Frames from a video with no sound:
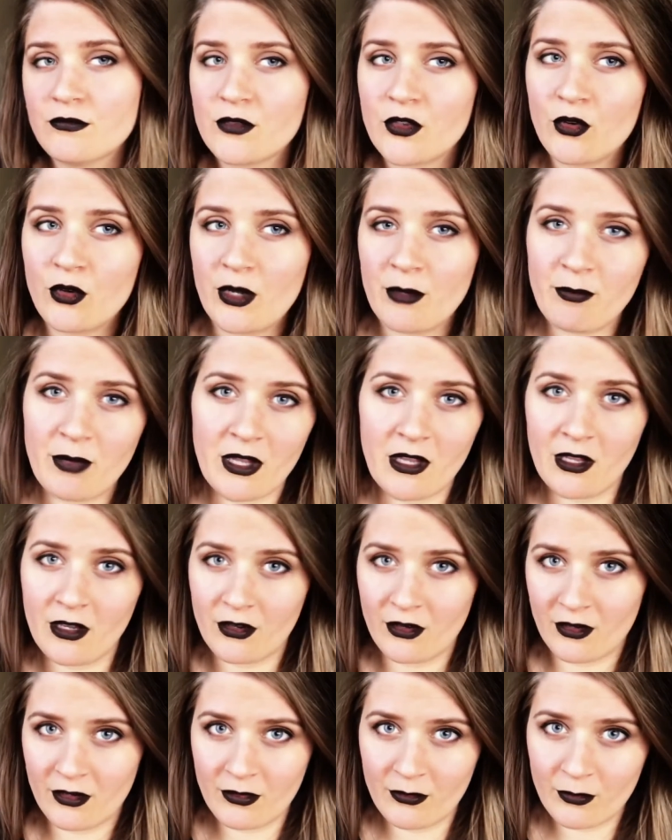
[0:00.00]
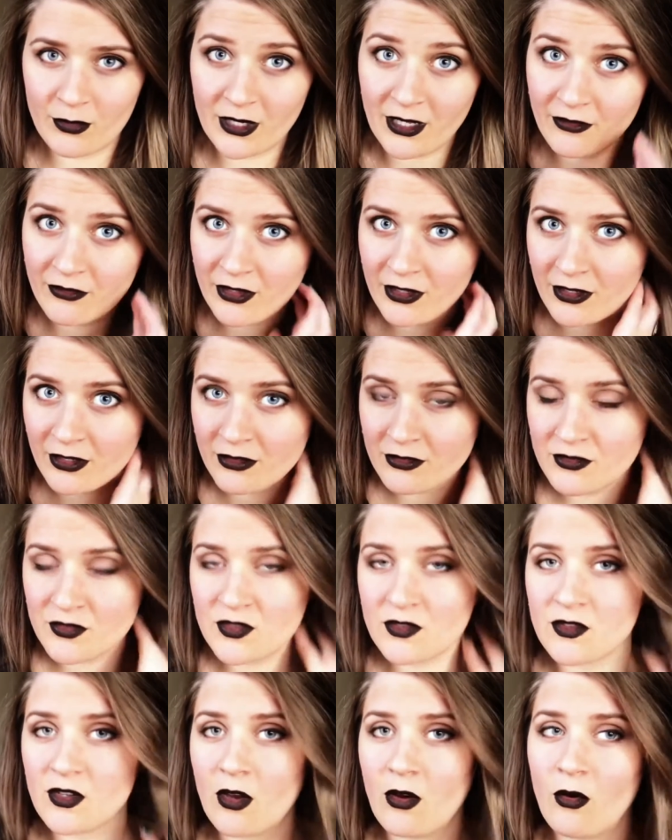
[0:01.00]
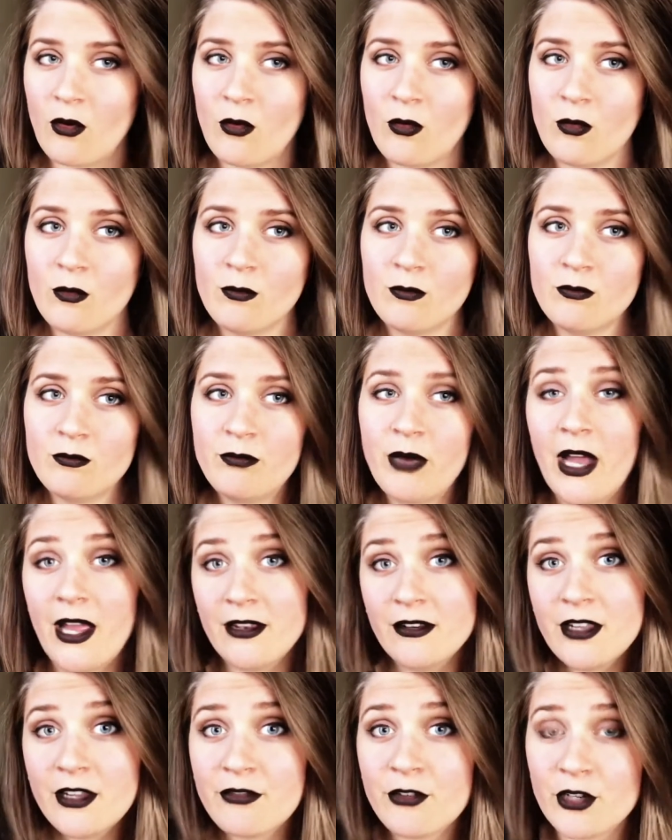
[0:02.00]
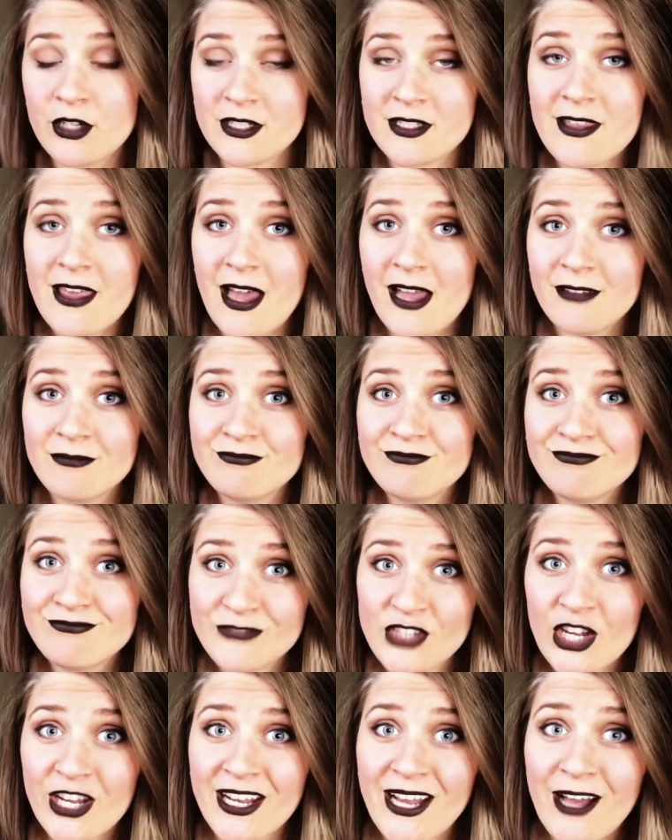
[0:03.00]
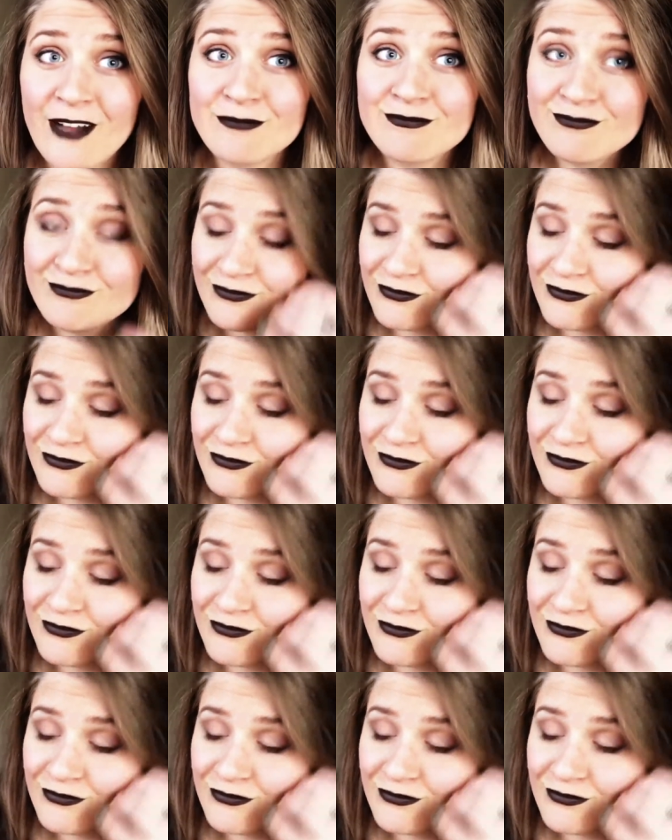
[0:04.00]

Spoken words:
creepy or whatever. So, but if you're into that, check it out.